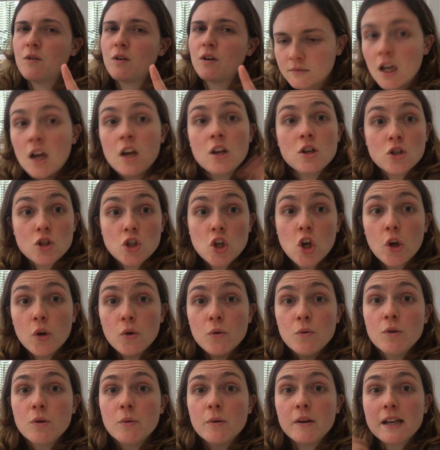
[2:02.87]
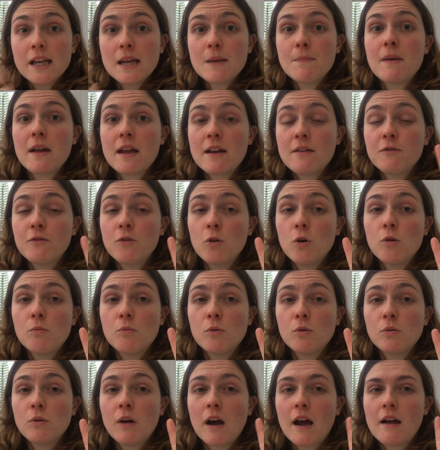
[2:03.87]
on. 2, you want to keep it
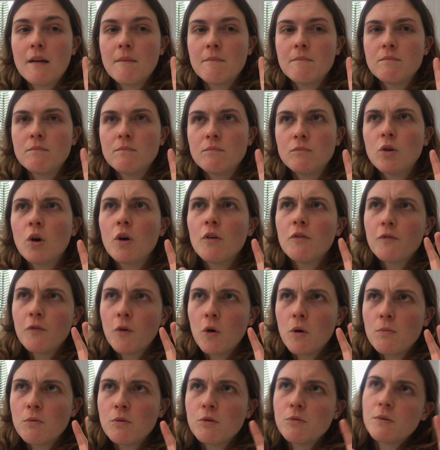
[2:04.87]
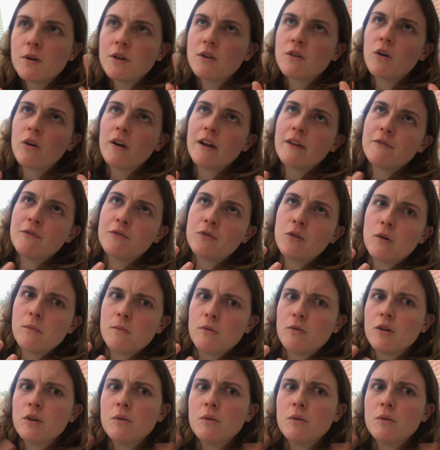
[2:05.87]
informal, not formal but not informal.